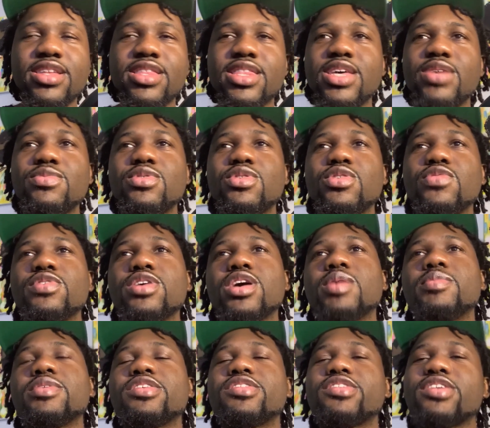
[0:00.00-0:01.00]
they were
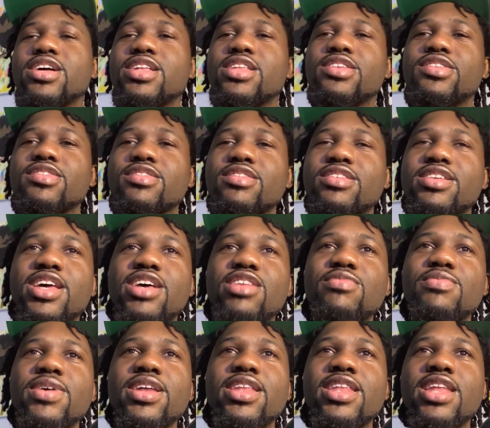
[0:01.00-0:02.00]
overcoming challenges. And
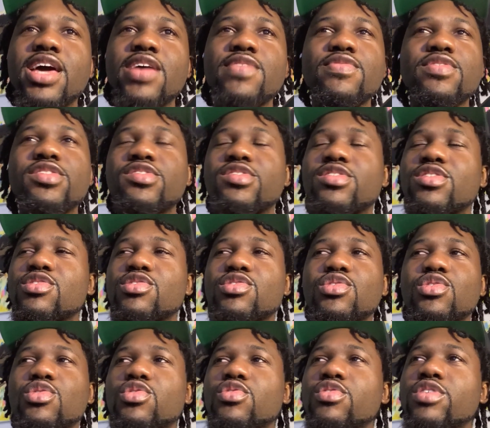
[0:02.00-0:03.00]
that's why life is just
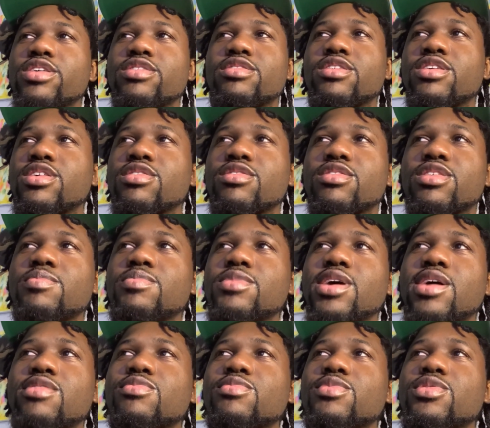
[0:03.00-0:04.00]
so crazy, because
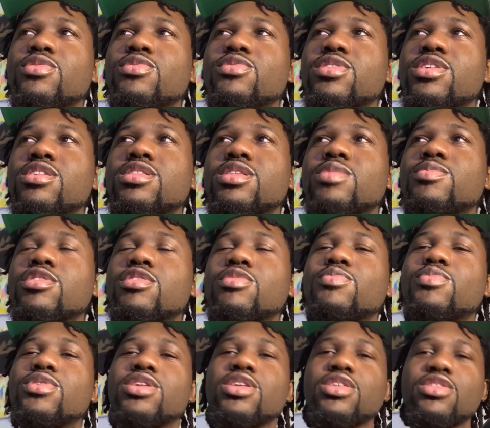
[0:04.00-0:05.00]
sometimes when you think someone is
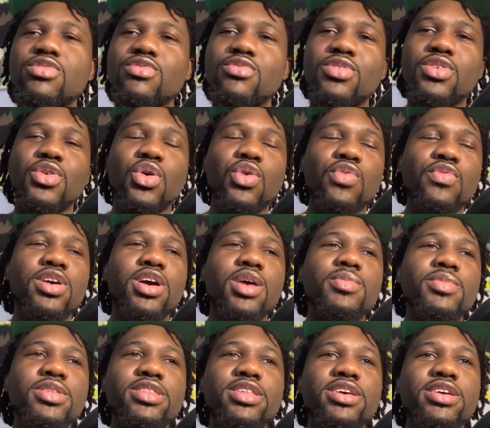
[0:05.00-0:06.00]
pulling through and
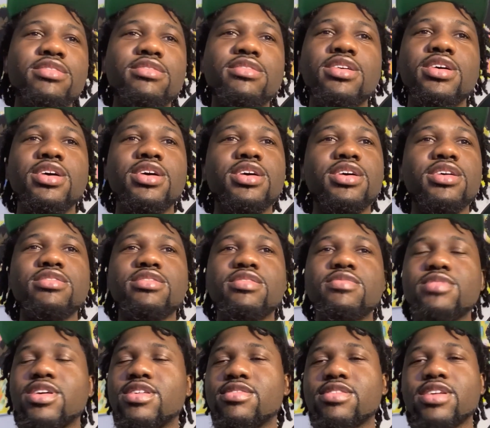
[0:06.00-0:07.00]
overcoming things,
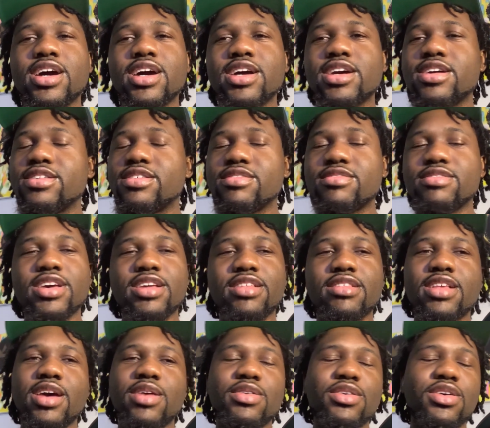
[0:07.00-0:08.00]
sometimes God can just say
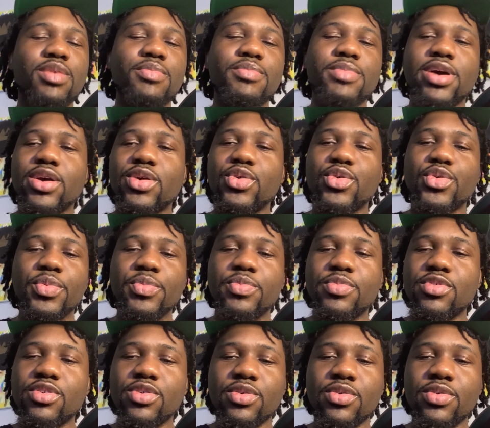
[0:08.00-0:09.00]
it's time to come back home.
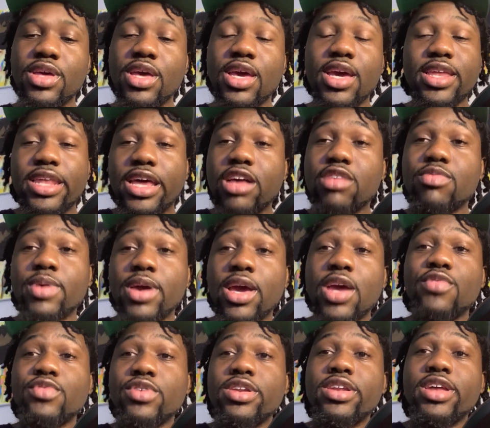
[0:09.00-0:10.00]
So that's why
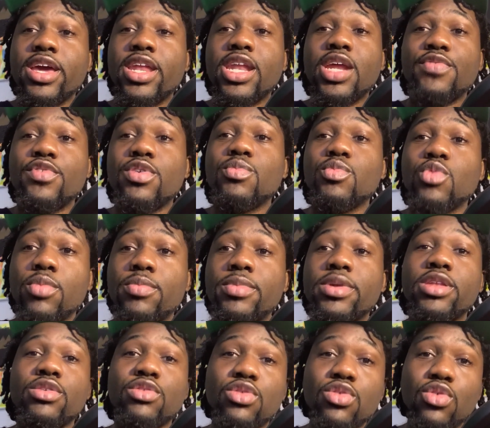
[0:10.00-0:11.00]
every day and every
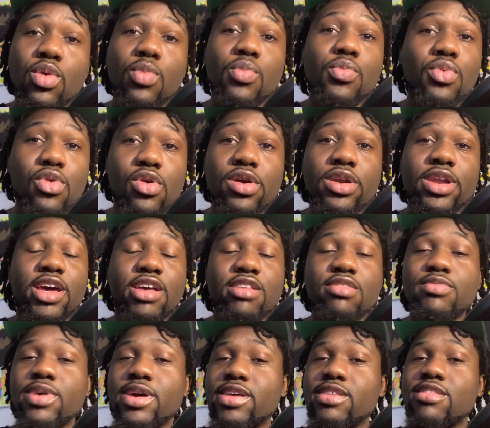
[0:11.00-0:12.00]
moment is so important.
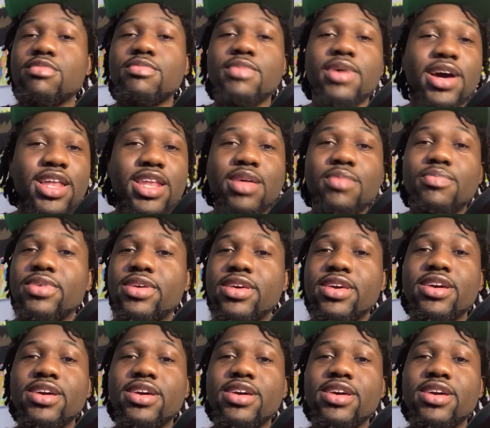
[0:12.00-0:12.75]
That's why smiling,